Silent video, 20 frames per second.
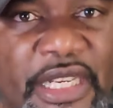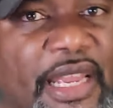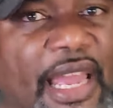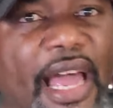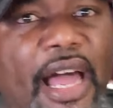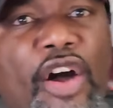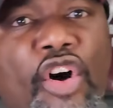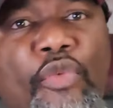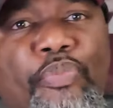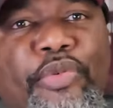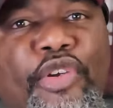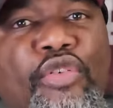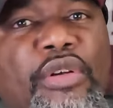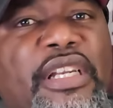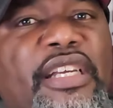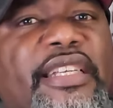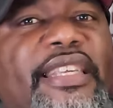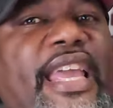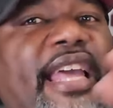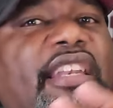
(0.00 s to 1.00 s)
I hope you
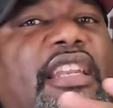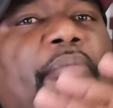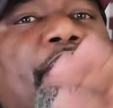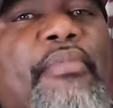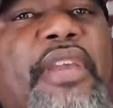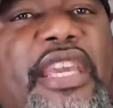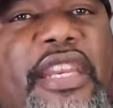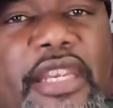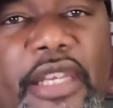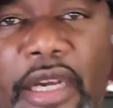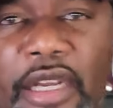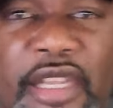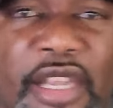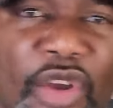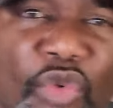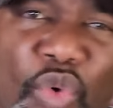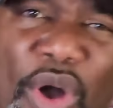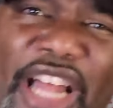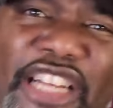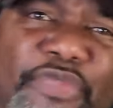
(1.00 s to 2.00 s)
look at the media.
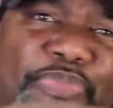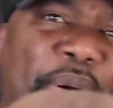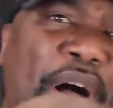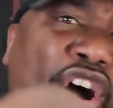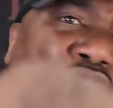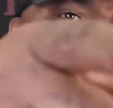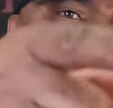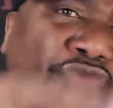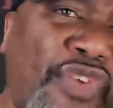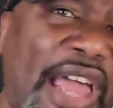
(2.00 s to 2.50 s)
Watch Paul